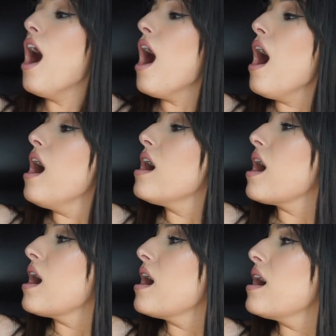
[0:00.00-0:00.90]
I
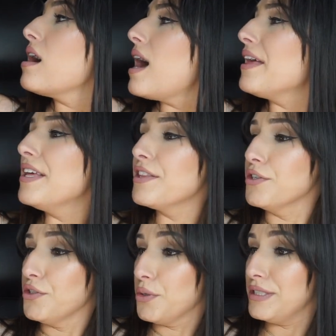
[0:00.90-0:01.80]
think
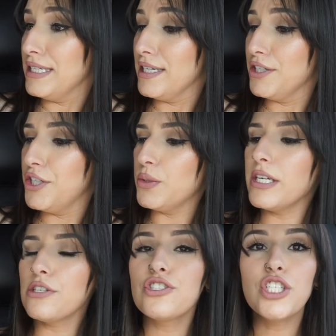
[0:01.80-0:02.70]
they're so stinking cute.
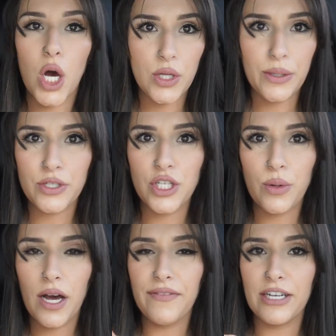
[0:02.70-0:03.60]
They were so
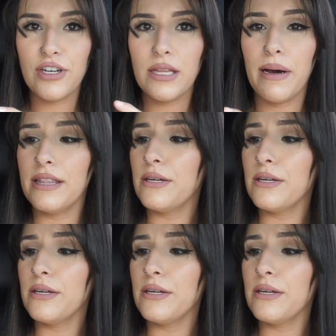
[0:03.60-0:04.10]
comfy. I tried them on.